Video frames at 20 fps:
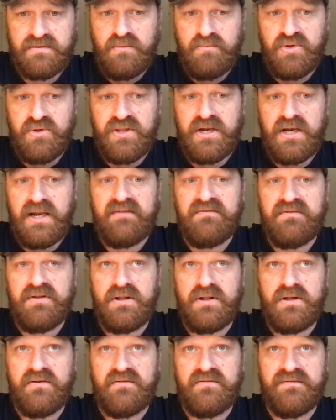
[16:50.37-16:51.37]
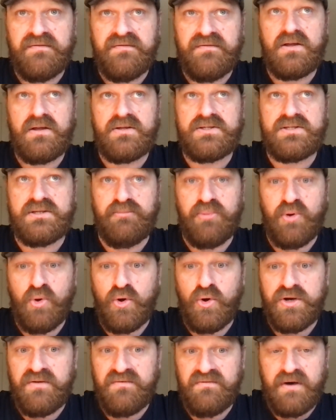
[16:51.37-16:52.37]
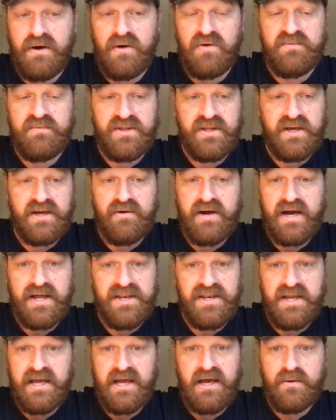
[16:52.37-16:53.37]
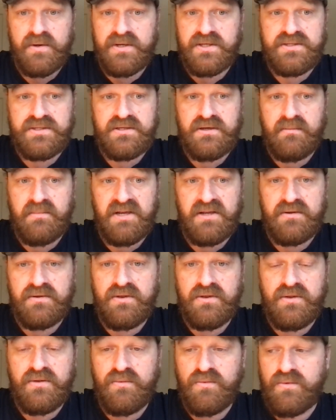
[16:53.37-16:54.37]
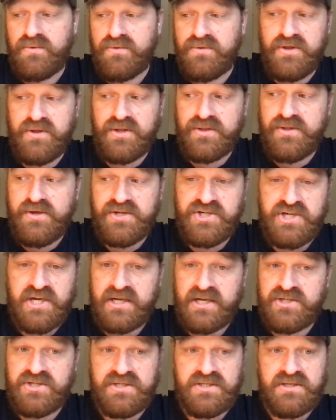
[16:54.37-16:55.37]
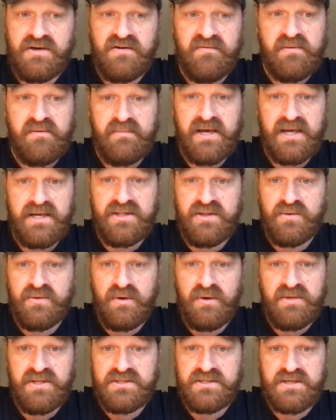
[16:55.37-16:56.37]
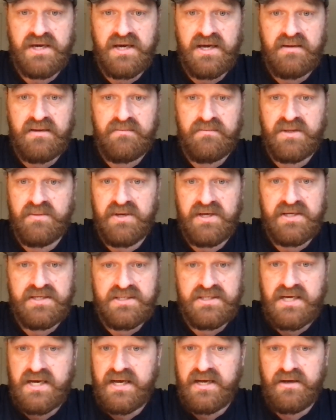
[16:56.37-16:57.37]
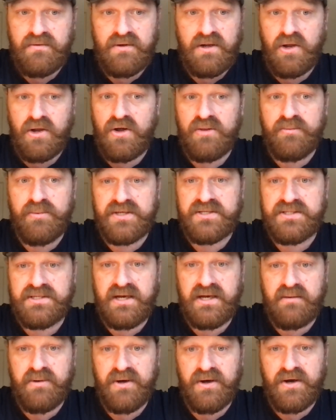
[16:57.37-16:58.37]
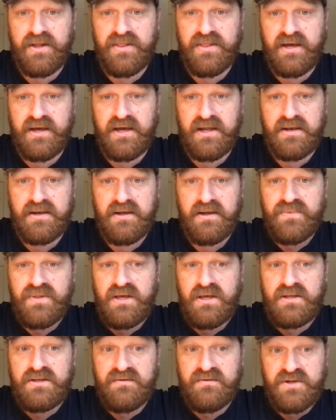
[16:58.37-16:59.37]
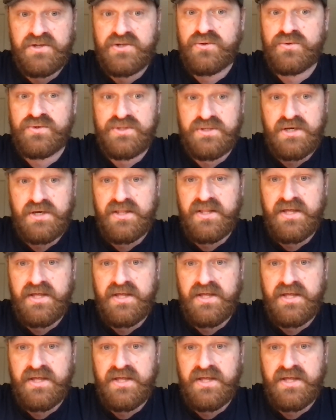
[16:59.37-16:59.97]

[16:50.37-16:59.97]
But the level of support and involvement they're at now is, I mean, the changes that have been made in the women's game, the PCA, a lot of the PCA behind that, the individuals that are